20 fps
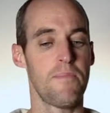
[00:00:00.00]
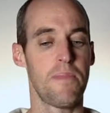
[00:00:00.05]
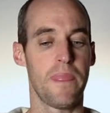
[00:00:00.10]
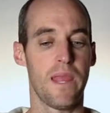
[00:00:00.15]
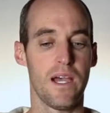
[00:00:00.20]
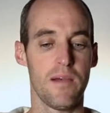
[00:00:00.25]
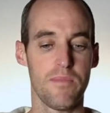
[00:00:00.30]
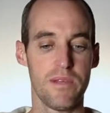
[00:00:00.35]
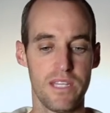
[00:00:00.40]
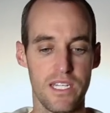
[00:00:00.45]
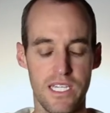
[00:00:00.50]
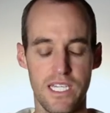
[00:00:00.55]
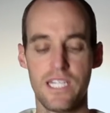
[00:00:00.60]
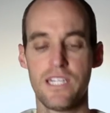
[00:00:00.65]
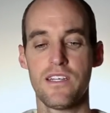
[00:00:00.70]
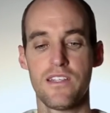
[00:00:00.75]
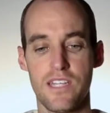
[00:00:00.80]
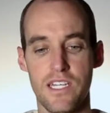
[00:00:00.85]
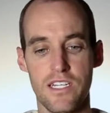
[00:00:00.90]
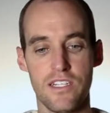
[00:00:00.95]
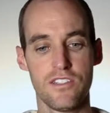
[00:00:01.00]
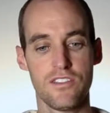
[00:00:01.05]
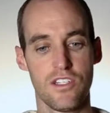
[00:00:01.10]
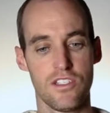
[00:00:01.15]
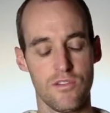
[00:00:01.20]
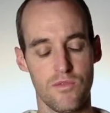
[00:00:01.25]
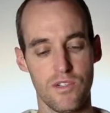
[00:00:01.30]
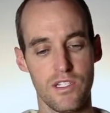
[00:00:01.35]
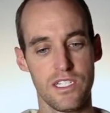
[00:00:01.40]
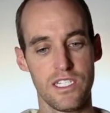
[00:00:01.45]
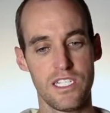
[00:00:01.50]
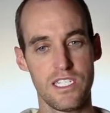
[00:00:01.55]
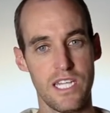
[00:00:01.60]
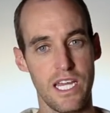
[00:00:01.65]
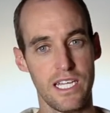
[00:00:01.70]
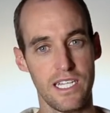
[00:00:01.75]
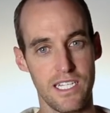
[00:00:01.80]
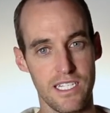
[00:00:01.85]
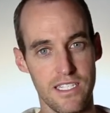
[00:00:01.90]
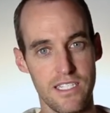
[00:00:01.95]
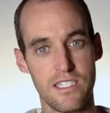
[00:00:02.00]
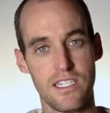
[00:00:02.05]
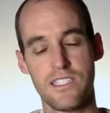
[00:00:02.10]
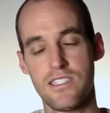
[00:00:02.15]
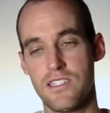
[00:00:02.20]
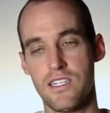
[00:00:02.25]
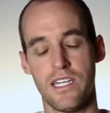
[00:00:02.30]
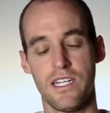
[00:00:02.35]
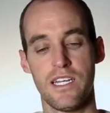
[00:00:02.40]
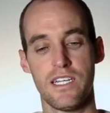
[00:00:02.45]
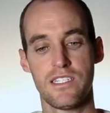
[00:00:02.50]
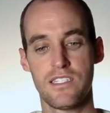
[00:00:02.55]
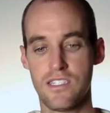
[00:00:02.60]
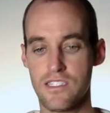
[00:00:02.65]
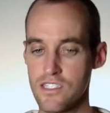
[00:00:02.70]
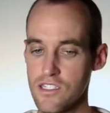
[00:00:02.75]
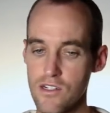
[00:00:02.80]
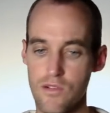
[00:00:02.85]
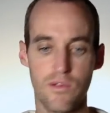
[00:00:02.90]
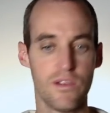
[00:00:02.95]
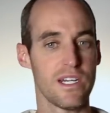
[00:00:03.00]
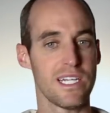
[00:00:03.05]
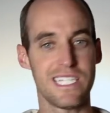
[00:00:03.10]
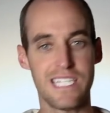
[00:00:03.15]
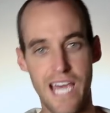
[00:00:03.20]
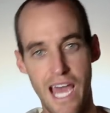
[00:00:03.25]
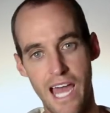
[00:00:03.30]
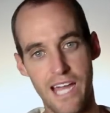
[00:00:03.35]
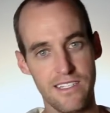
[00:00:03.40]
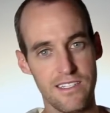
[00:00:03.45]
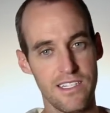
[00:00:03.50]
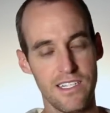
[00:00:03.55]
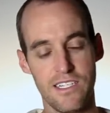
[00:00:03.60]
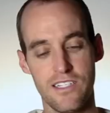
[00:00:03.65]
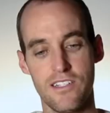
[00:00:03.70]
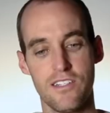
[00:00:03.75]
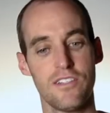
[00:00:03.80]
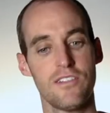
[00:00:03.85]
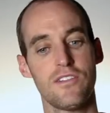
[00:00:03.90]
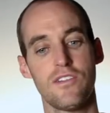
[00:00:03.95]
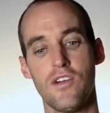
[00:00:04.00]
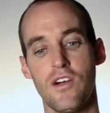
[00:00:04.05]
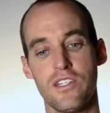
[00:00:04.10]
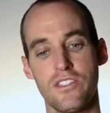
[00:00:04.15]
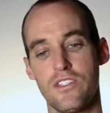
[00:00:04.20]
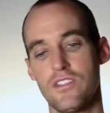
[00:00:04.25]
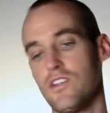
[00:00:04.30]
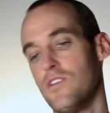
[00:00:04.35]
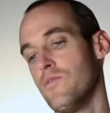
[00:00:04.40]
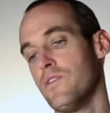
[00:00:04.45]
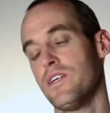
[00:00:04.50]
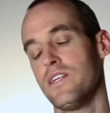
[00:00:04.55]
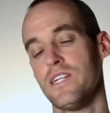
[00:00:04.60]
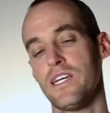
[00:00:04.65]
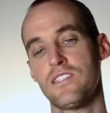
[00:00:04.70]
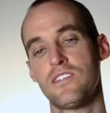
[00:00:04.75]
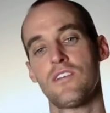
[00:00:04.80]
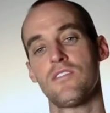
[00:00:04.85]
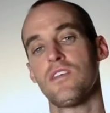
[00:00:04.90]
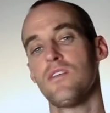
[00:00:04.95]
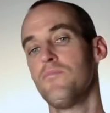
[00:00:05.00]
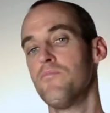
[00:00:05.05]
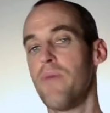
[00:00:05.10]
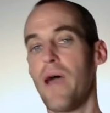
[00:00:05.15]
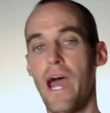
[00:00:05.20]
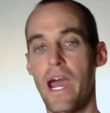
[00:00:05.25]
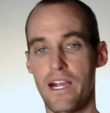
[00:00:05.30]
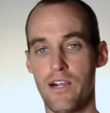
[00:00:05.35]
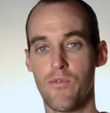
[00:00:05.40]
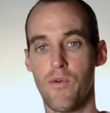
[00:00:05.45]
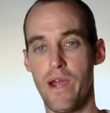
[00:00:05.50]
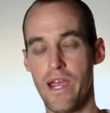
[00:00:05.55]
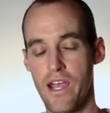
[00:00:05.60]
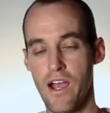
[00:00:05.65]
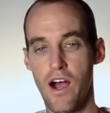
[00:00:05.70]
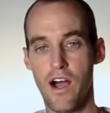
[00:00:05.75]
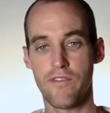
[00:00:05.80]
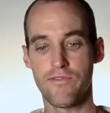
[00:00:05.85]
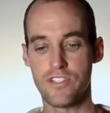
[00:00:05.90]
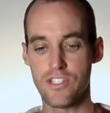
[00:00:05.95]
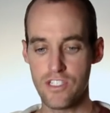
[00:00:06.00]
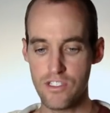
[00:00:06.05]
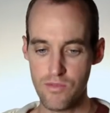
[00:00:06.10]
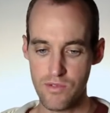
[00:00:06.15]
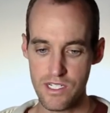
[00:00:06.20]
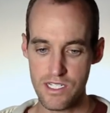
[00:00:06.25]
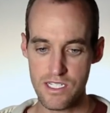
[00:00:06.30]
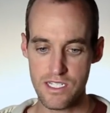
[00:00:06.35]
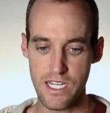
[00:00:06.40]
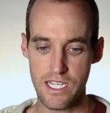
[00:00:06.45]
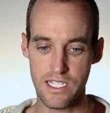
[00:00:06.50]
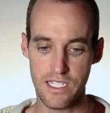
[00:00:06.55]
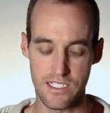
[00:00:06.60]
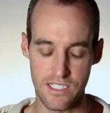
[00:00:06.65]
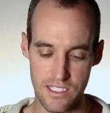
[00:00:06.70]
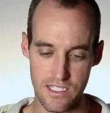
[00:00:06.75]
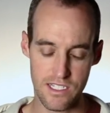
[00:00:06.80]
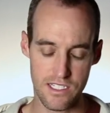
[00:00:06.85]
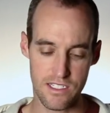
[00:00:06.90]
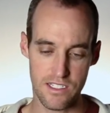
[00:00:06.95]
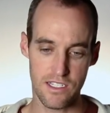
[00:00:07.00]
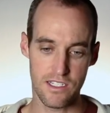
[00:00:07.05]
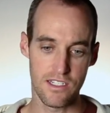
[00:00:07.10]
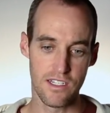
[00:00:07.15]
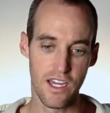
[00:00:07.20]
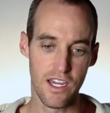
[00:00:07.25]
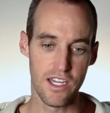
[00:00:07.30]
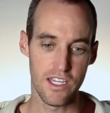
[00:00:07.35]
But the key to the hills is really staying consistent. You don't want to attack the hill. You also don't want to necessarily back way off. You just want to stay consistent.